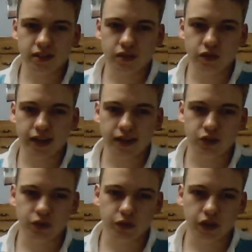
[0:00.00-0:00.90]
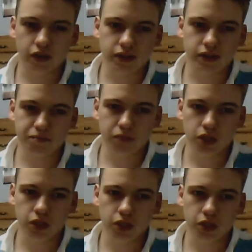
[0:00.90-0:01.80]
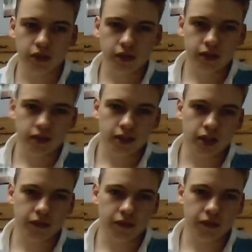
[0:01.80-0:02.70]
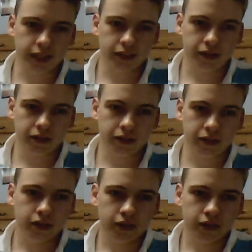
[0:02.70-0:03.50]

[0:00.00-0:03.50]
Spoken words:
Then you can enter in the contest below. I'll have a link there.